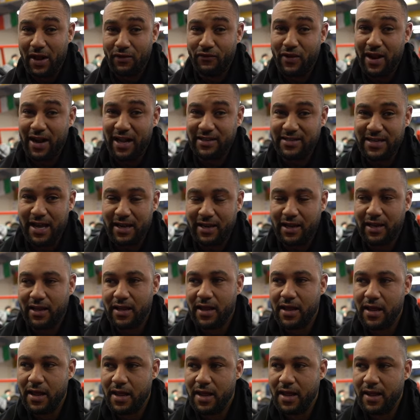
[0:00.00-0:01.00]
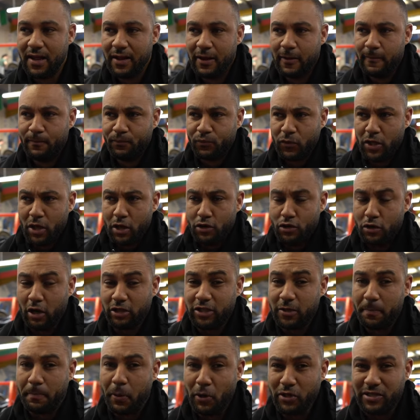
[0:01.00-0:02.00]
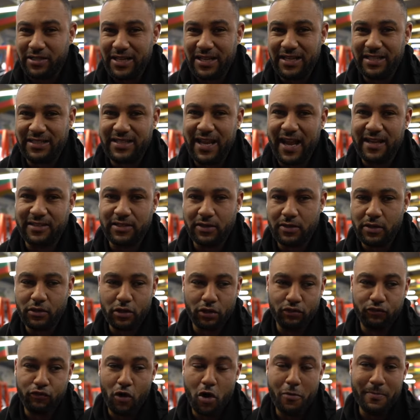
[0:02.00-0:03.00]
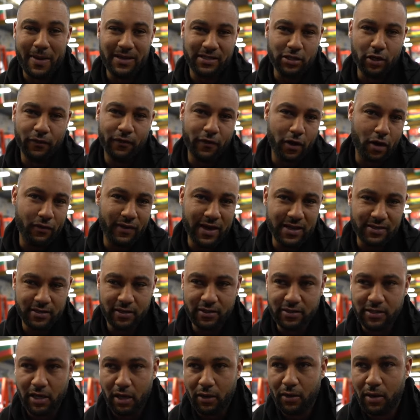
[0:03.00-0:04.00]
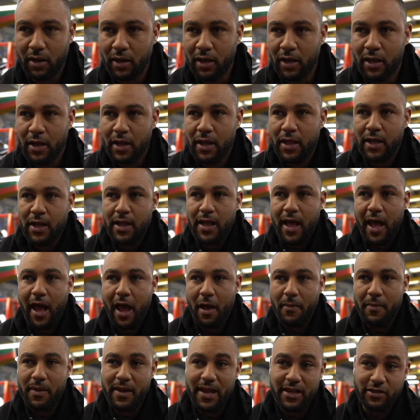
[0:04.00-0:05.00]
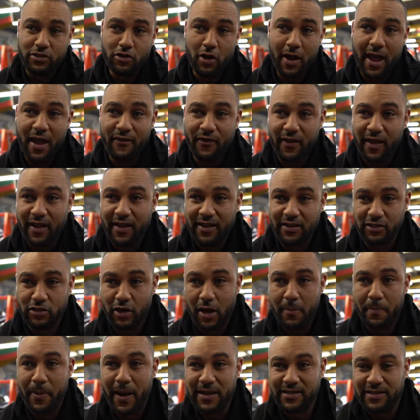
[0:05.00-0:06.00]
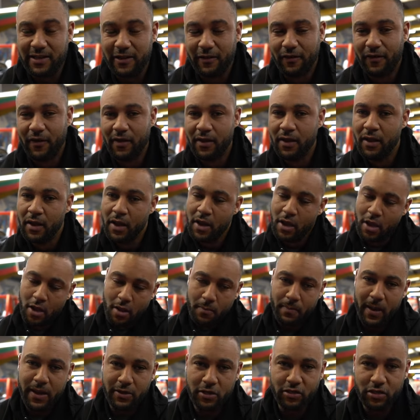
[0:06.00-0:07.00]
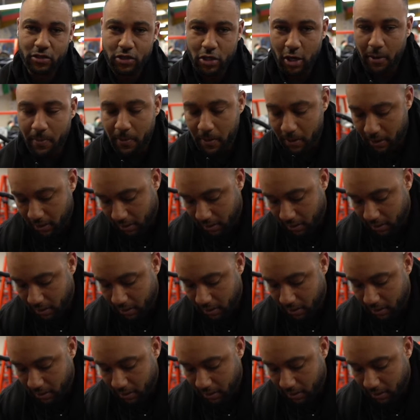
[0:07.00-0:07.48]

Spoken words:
I've realized now that not to push these sets and just ruin myself for no reason. So it's not heavy, it's not impressive, but it does a job.